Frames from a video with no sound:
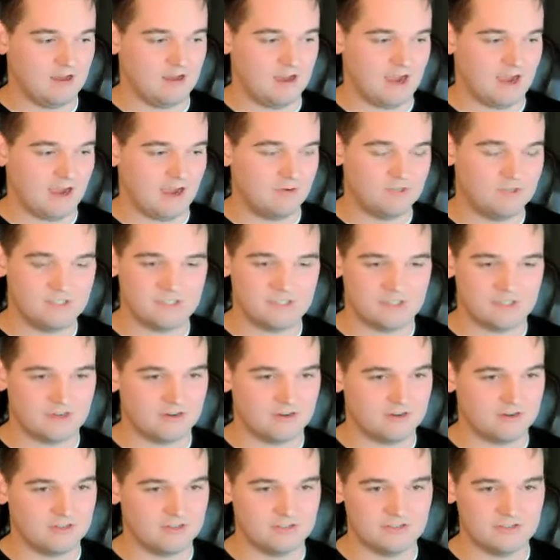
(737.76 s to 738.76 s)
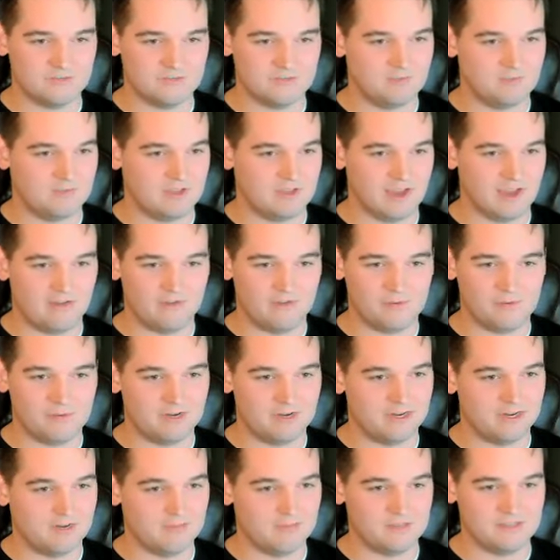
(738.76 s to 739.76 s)
I would just encourage
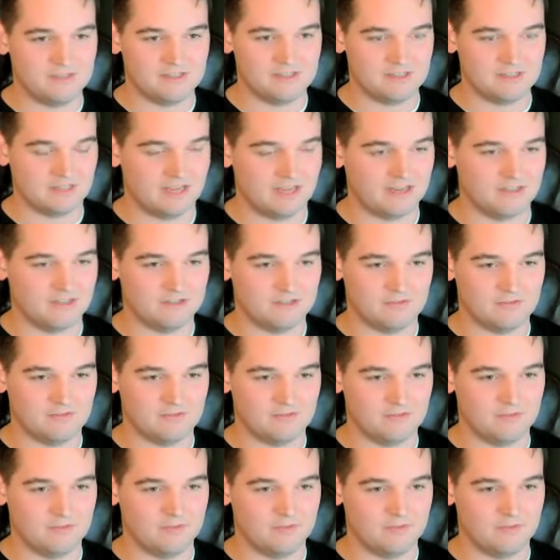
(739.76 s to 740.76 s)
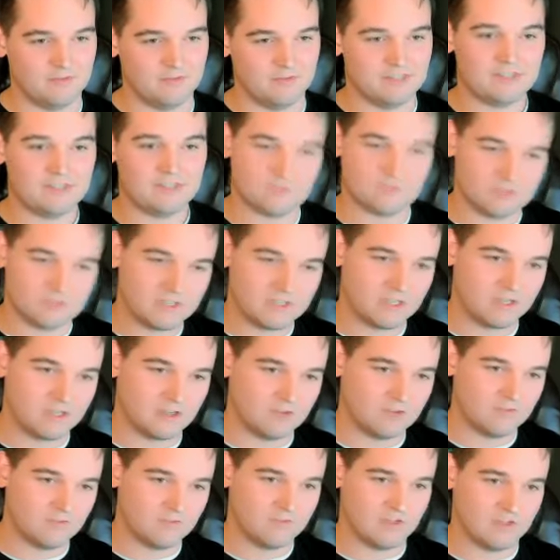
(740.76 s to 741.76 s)
everybody to be selective. Is this really a
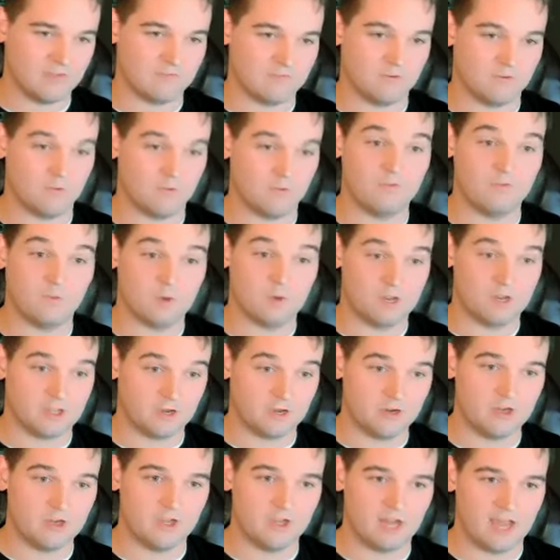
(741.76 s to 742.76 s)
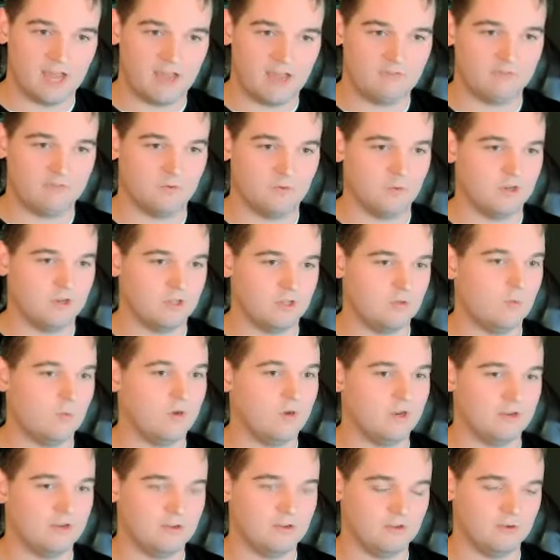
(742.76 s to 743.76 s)
good fit for what you're good at, for what you
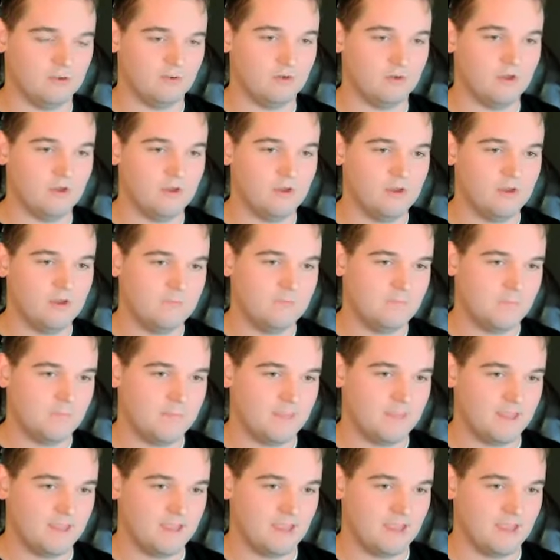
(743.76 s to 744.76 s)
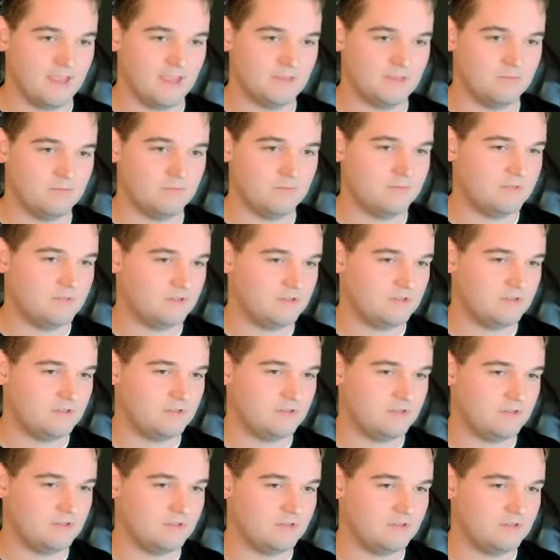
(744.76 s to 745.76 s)
want to do, and
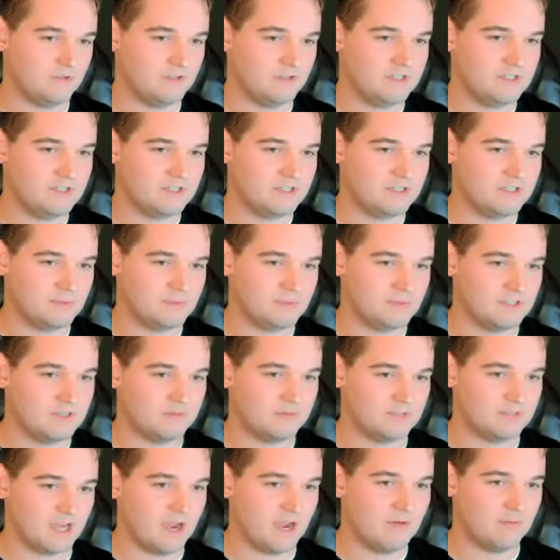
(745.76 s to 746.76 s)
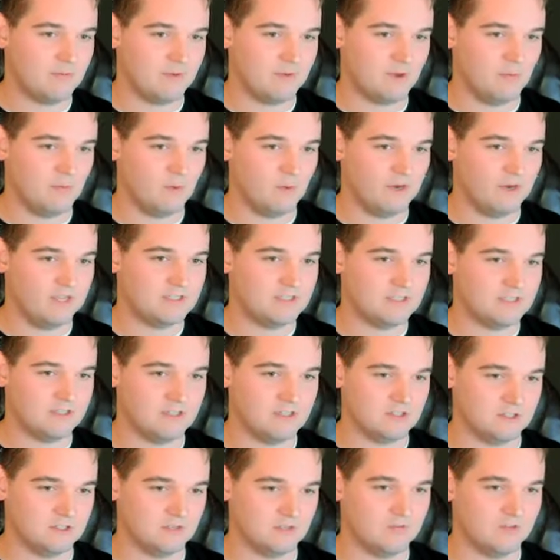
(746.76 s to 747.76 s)
to really spend some time about what is it
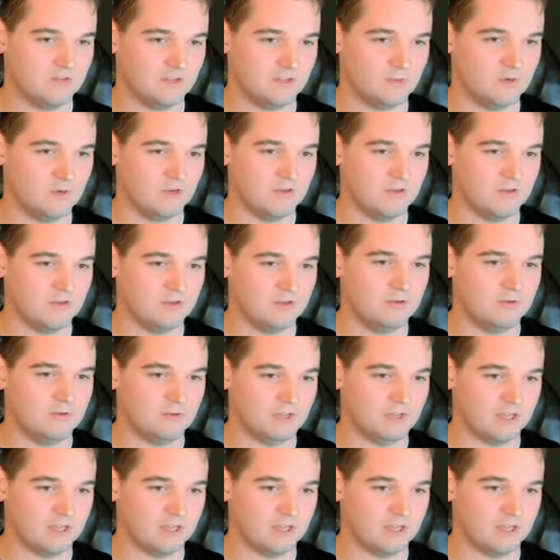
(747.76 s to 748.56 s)
that you really want to do.